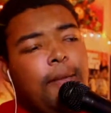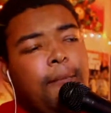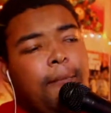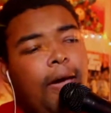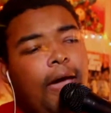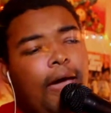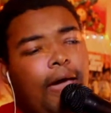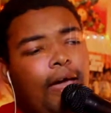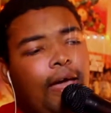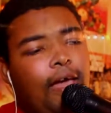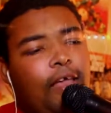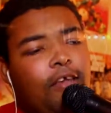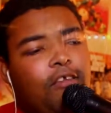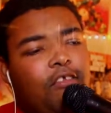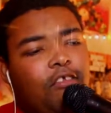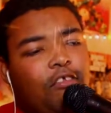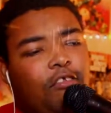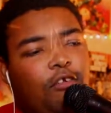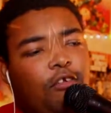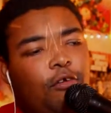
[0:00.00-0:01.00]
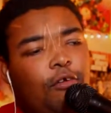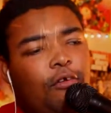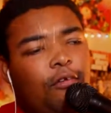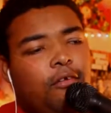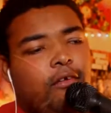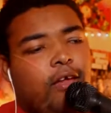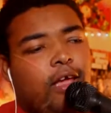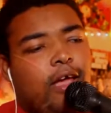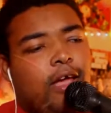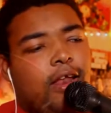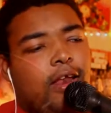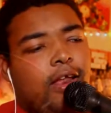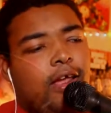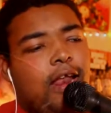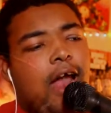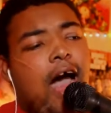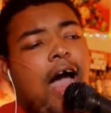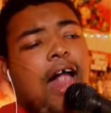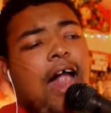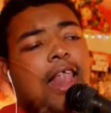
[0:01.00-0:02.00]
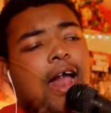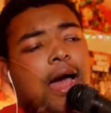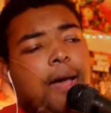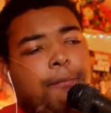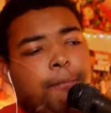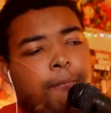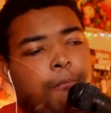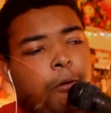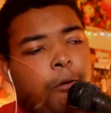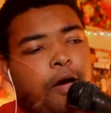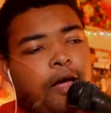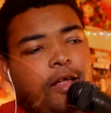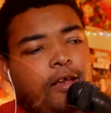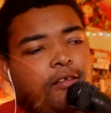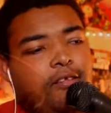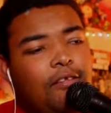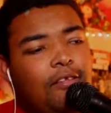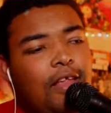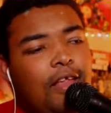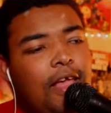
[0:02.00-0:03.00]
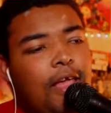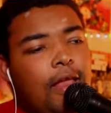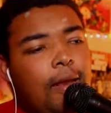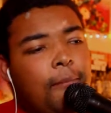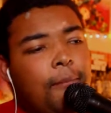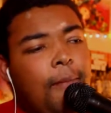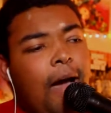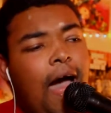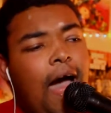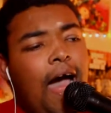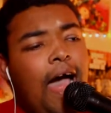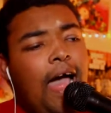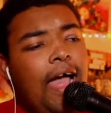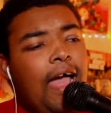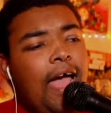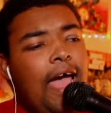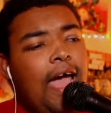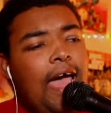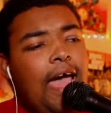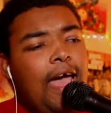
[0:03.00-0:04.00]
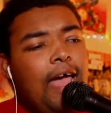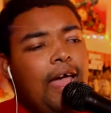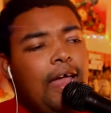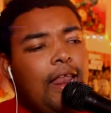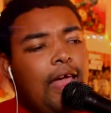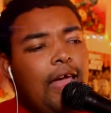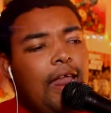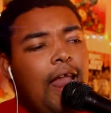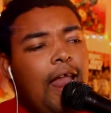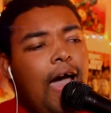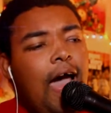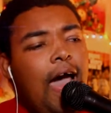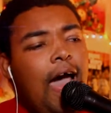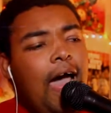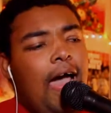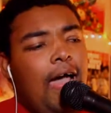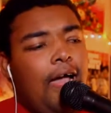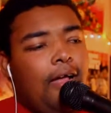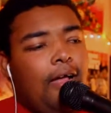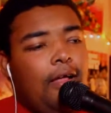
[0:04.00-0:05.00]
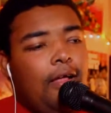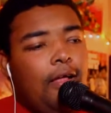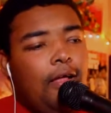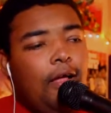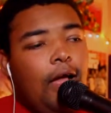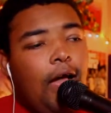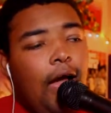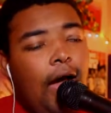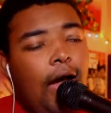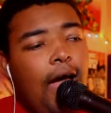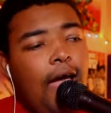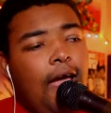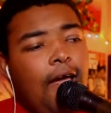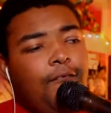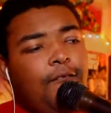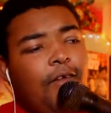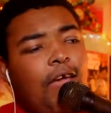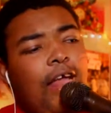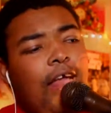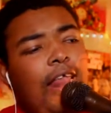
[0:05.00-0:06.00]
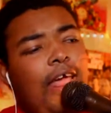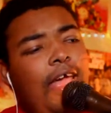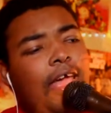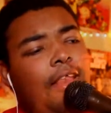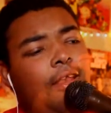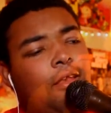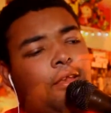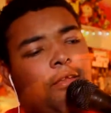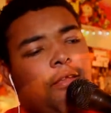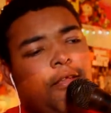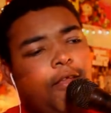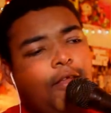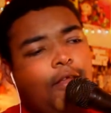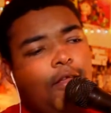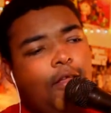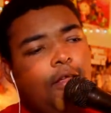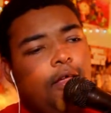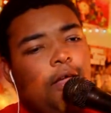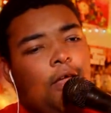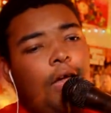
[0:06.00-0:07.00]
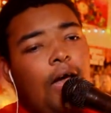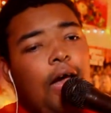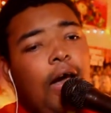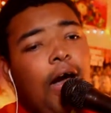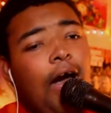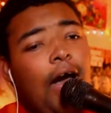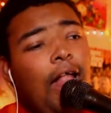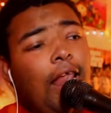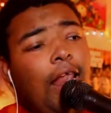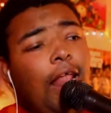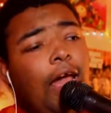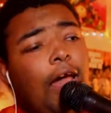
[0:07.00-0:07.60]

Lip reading: That, to me, is when the flow is good. When you don't realize that time has passed. That means you're actually interested in at least what is